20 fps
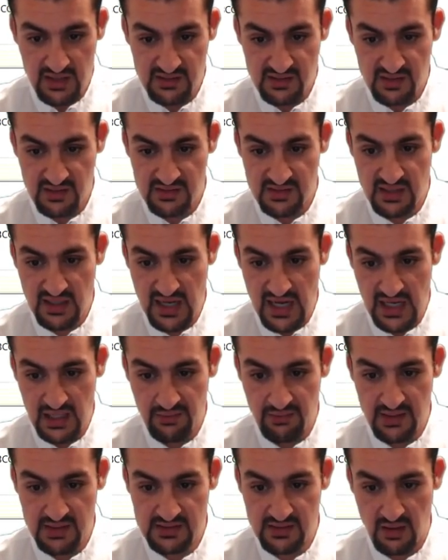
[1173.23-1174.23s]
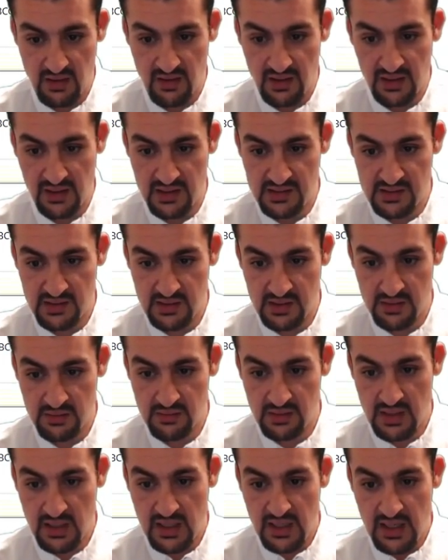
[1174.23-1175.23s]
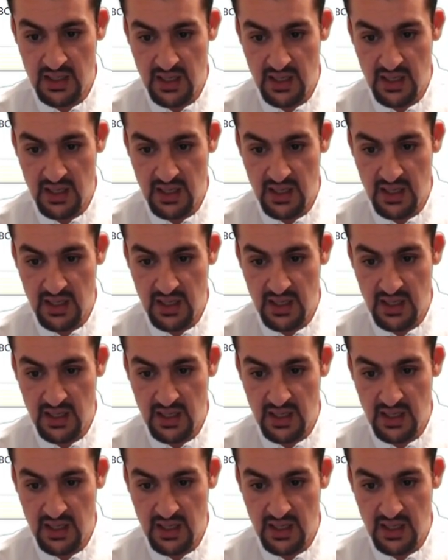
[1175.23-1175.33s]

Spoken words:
As you can see, address, all it needs to do